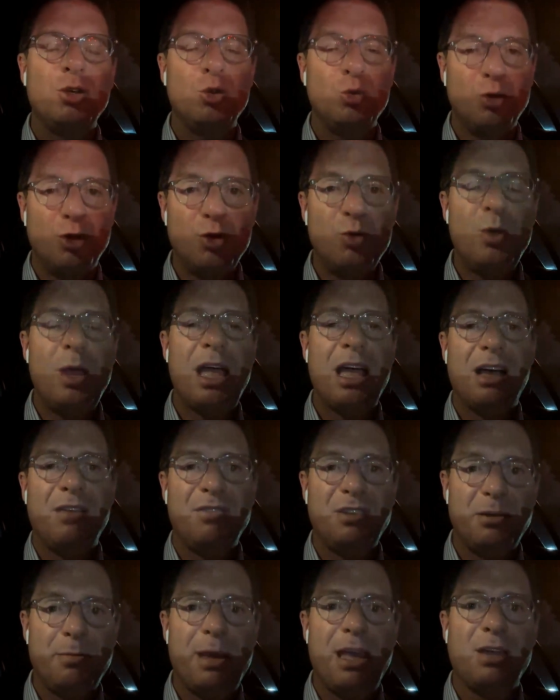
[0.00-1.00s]
who do
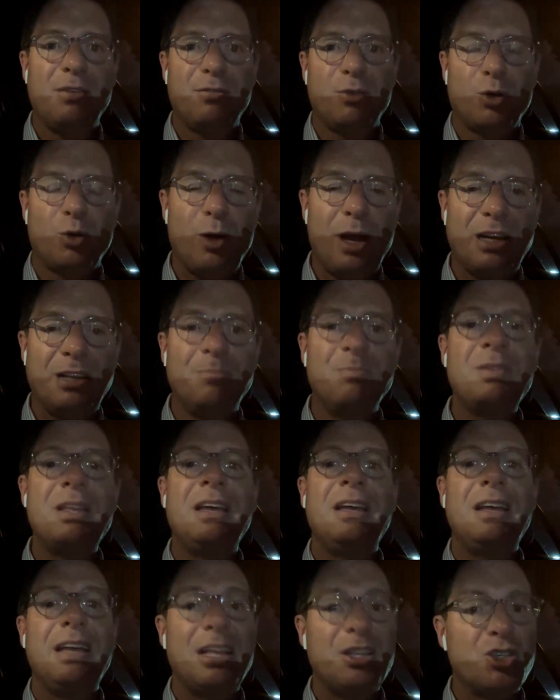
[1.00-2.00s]
have a demand for credit
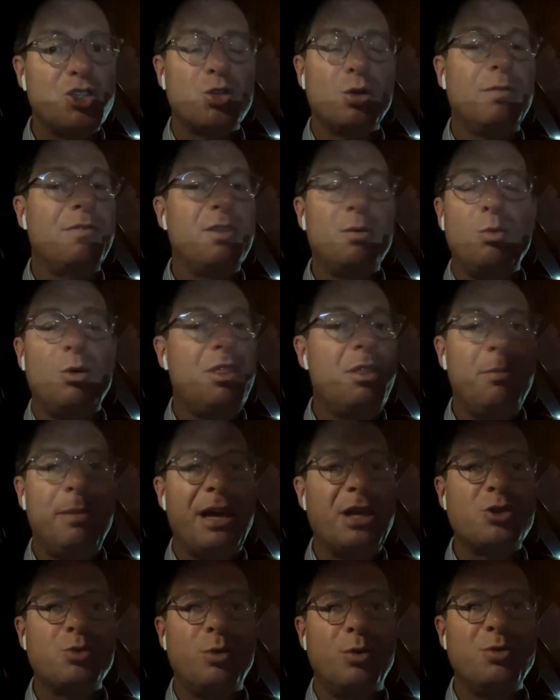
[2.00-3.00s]
and serve them when
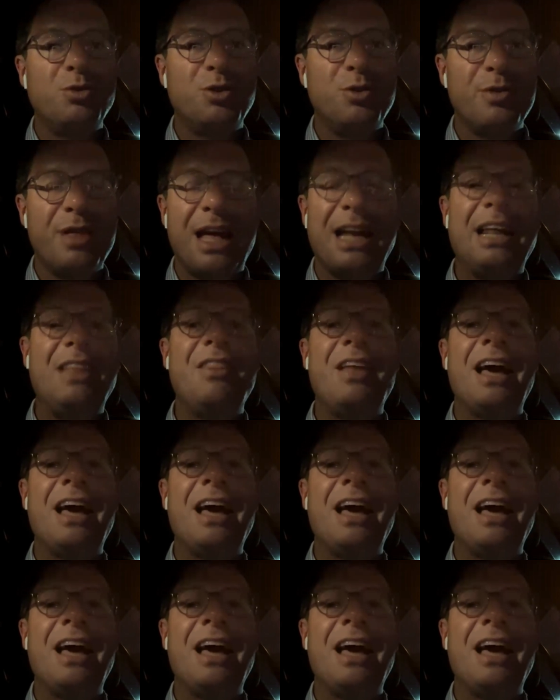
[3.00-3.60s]
the banks won't do that.